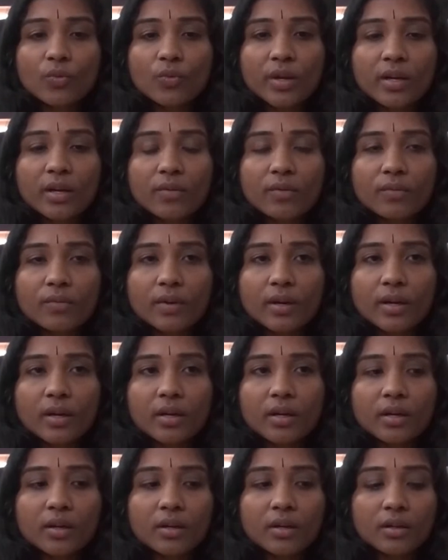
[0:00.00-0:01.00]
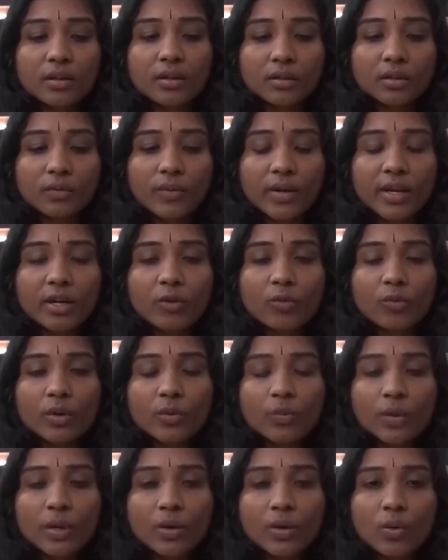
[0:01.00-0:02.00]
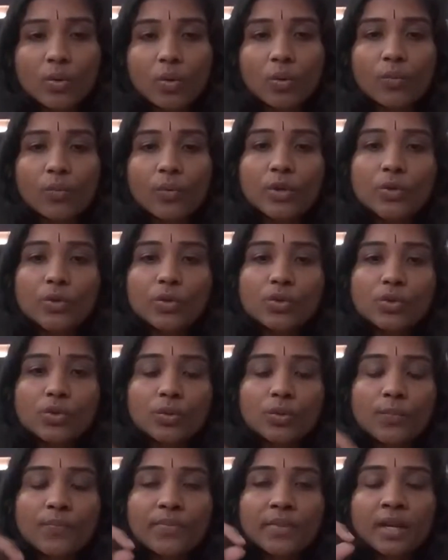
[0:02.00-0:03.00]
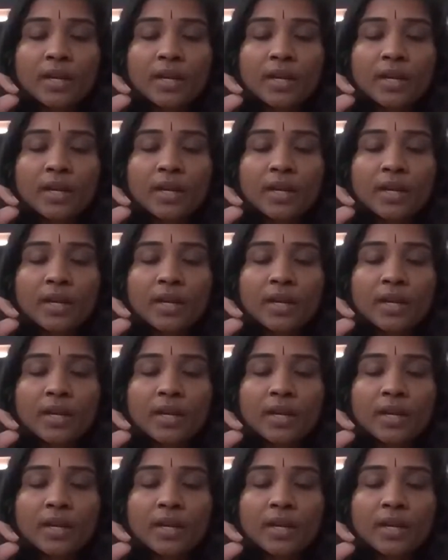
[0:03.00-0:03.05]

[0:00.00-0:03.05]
wherever we go, we used to